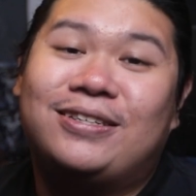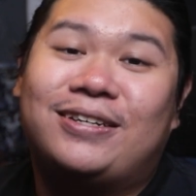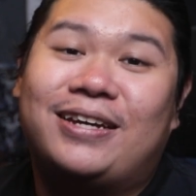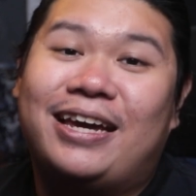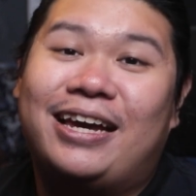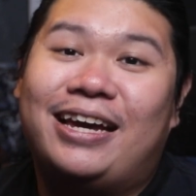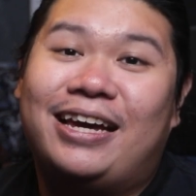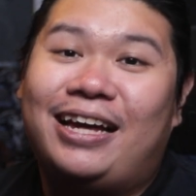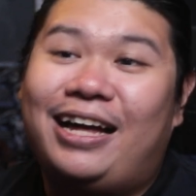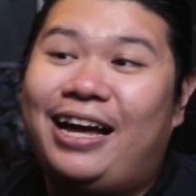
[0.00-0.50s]

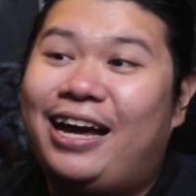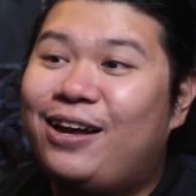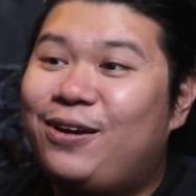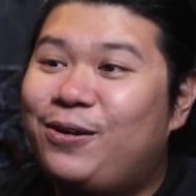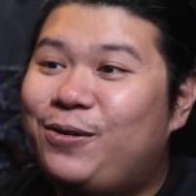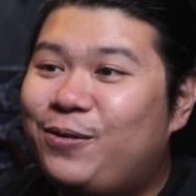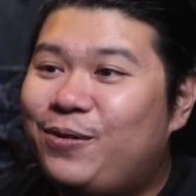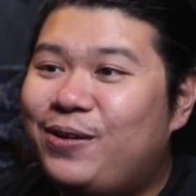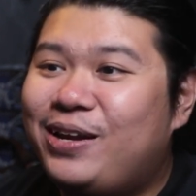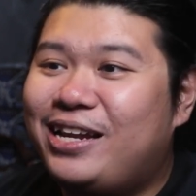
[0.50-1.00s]
Okay, I
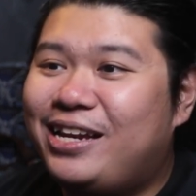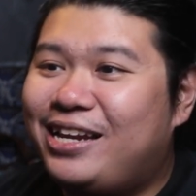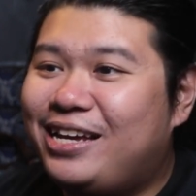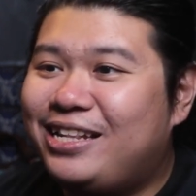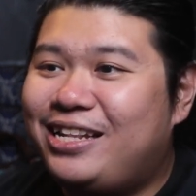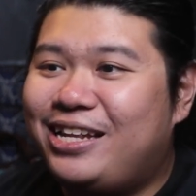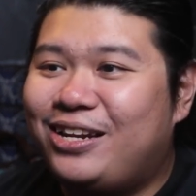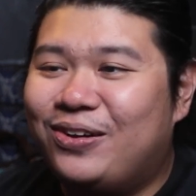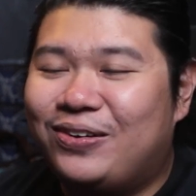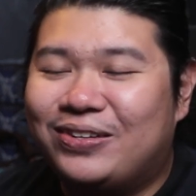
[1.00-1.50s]

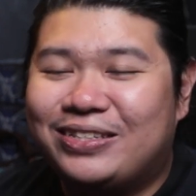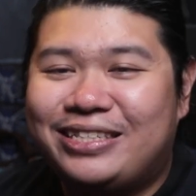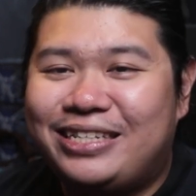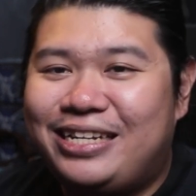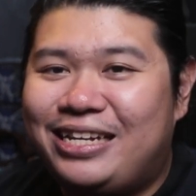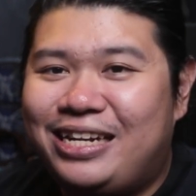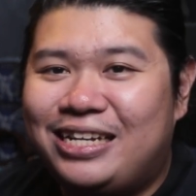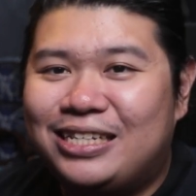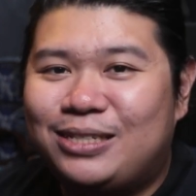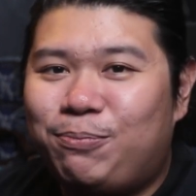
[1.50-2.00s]
really did not
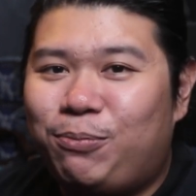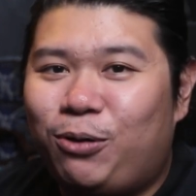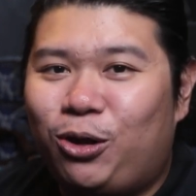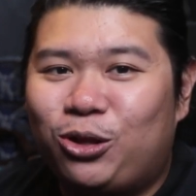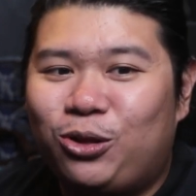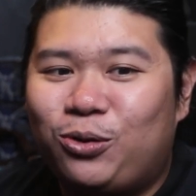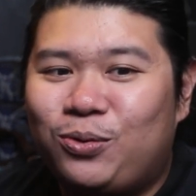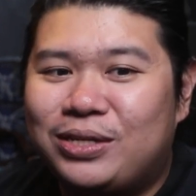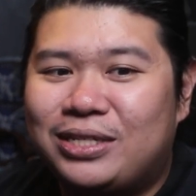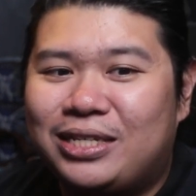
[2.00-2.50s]
see this
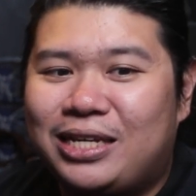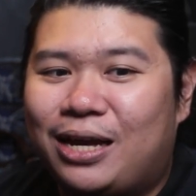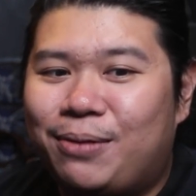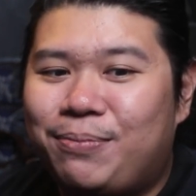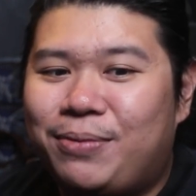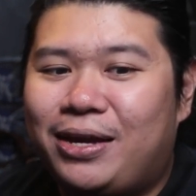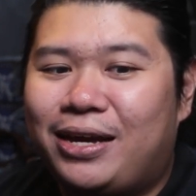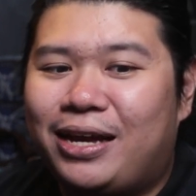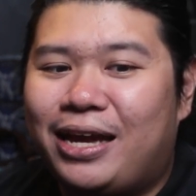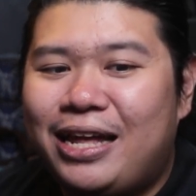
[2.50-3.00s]
plot twist
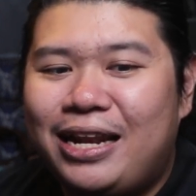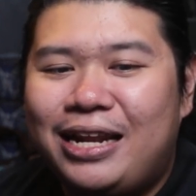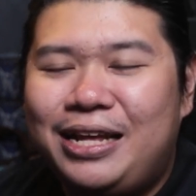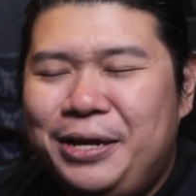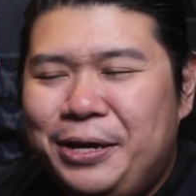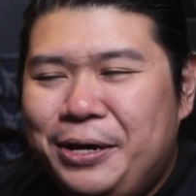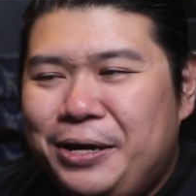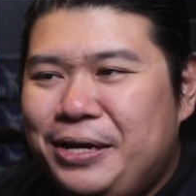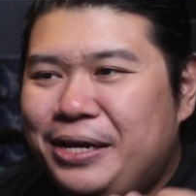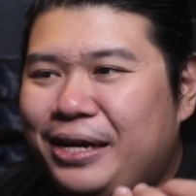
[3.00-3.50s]
coming, and
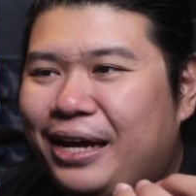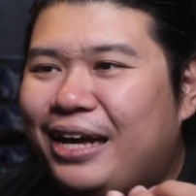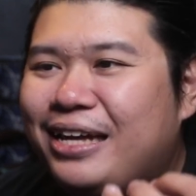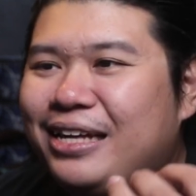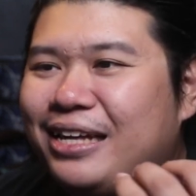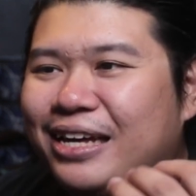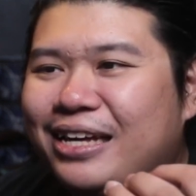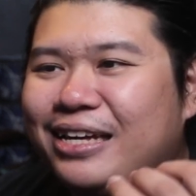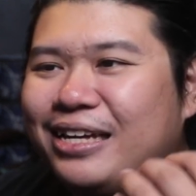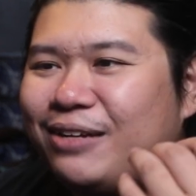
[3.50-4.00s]

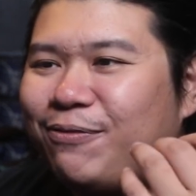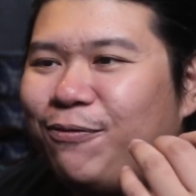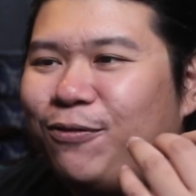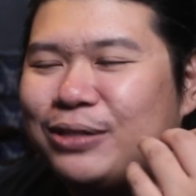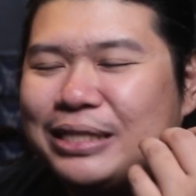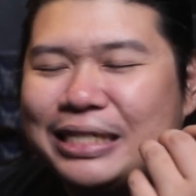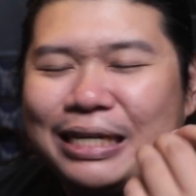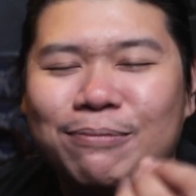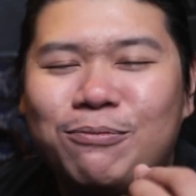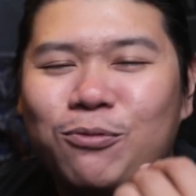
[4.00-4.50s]
I
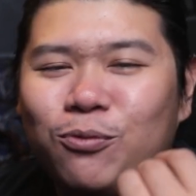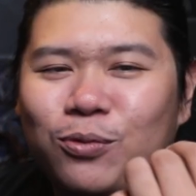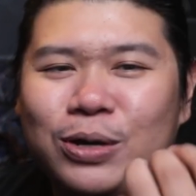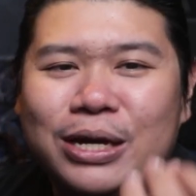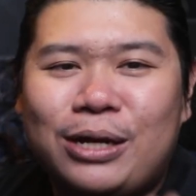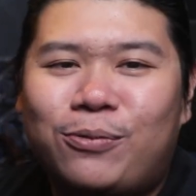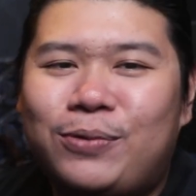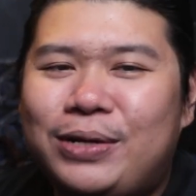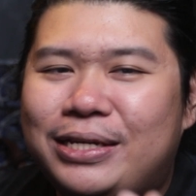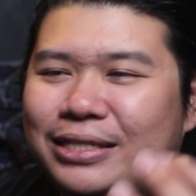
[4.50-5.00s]
for some
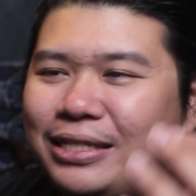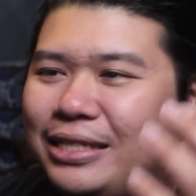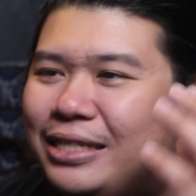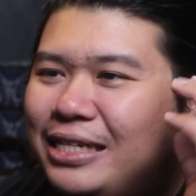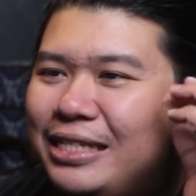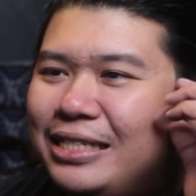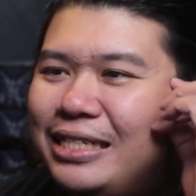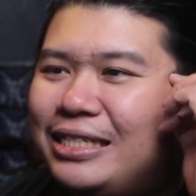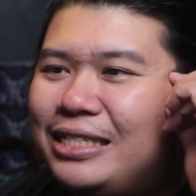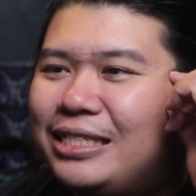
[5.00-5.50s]
weird reason,
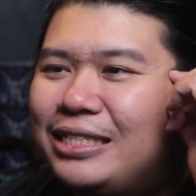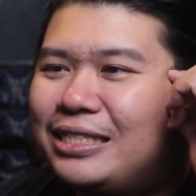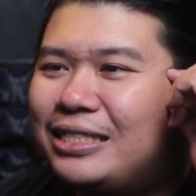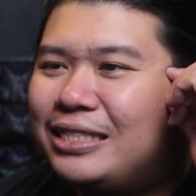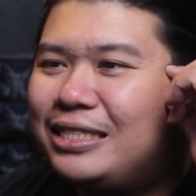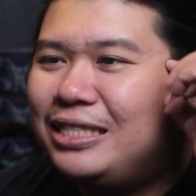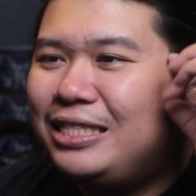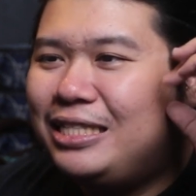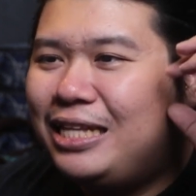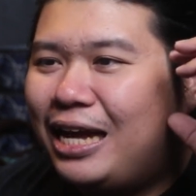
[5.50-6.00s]

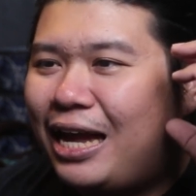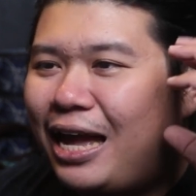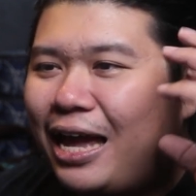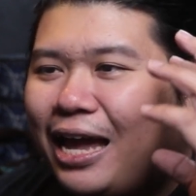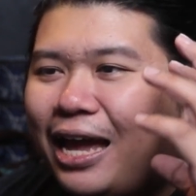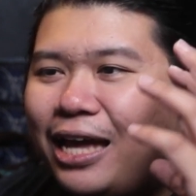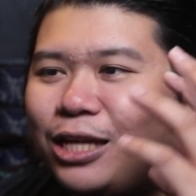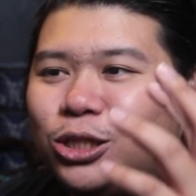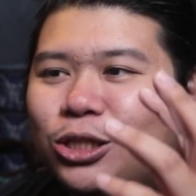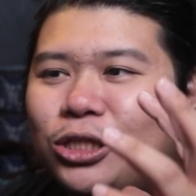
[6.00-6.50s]

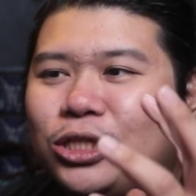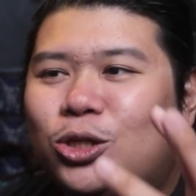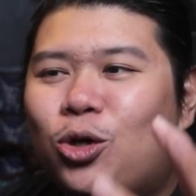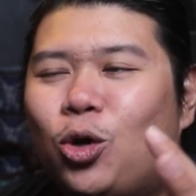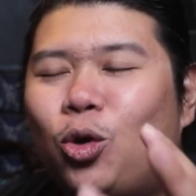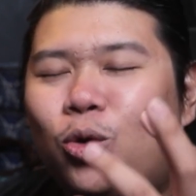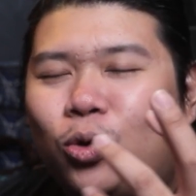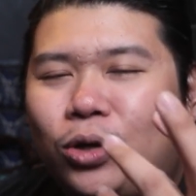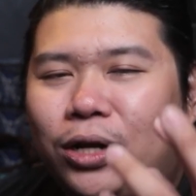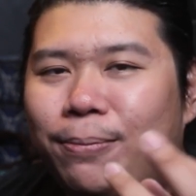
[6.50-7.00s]
I just
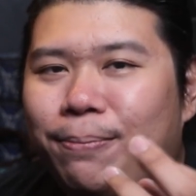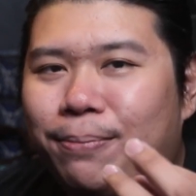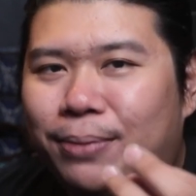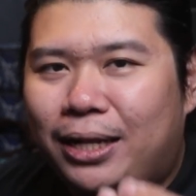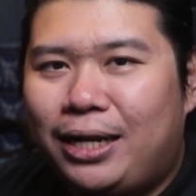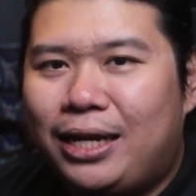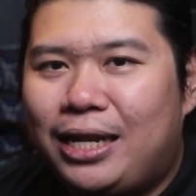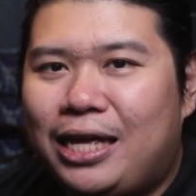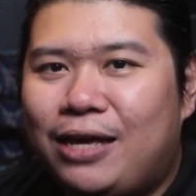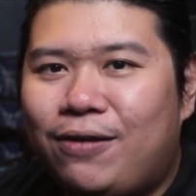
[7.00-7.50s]
couldn't
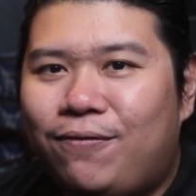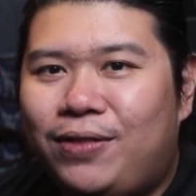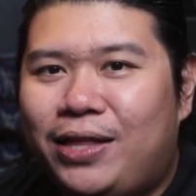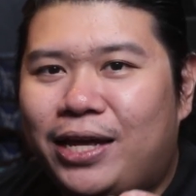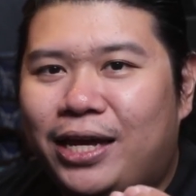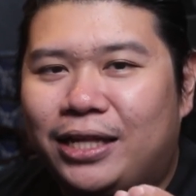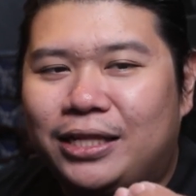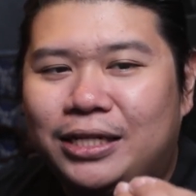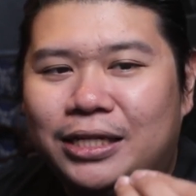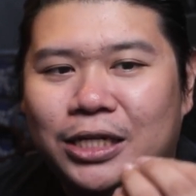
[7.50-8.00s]
believe
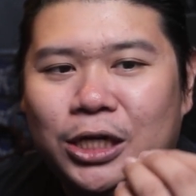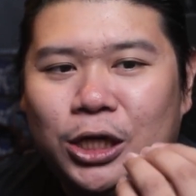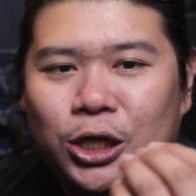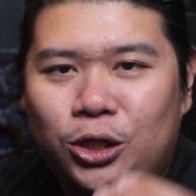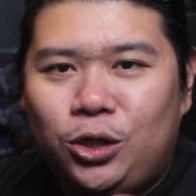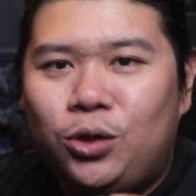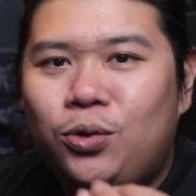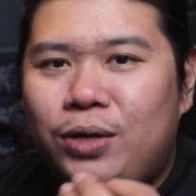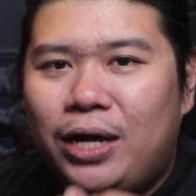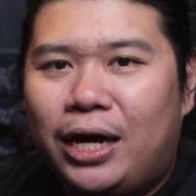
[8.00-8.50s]
that
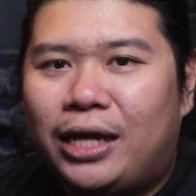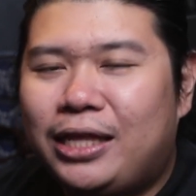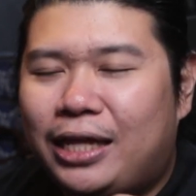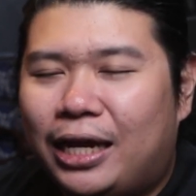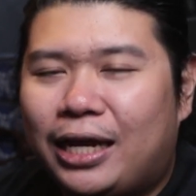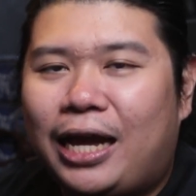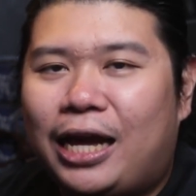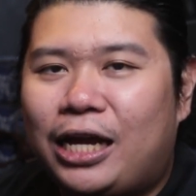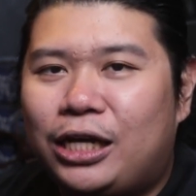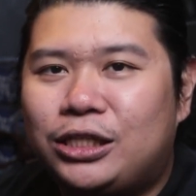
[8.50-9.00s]
Yuya
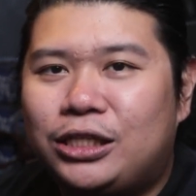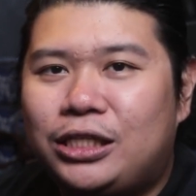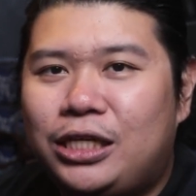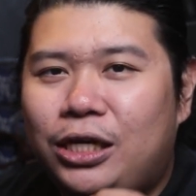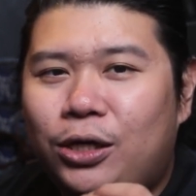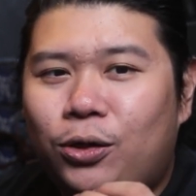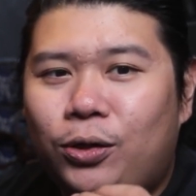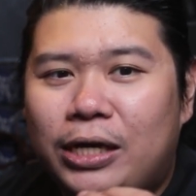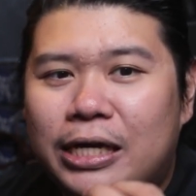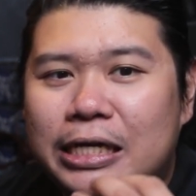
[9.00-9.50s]

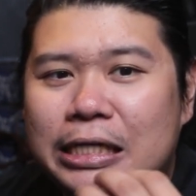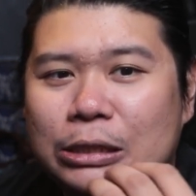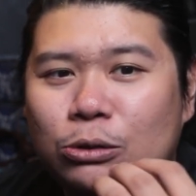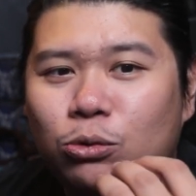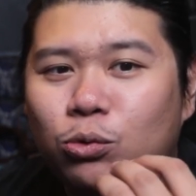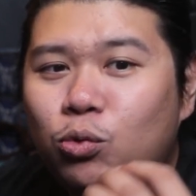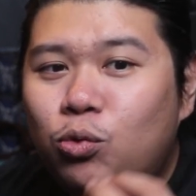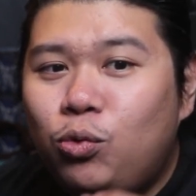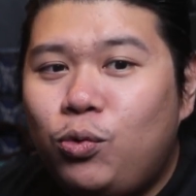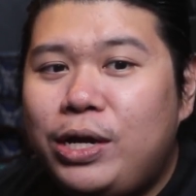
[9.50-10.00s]
Takahashi is
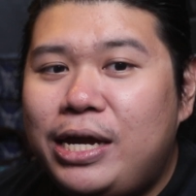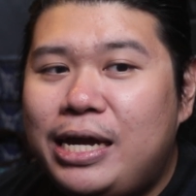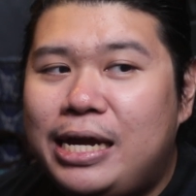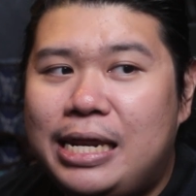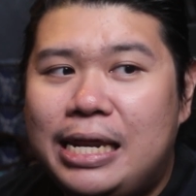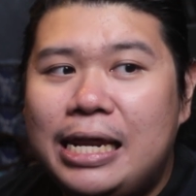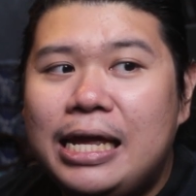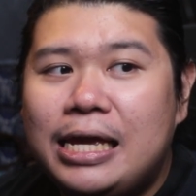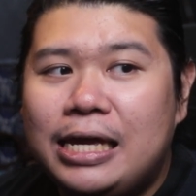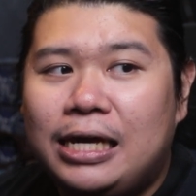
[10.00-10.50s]

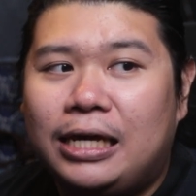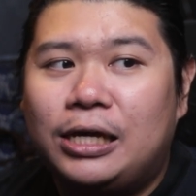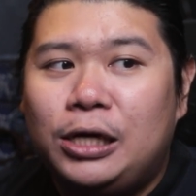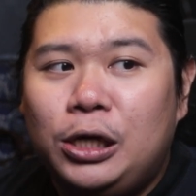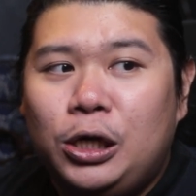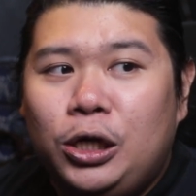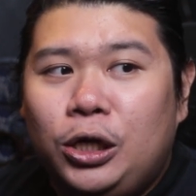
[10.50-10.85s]
willing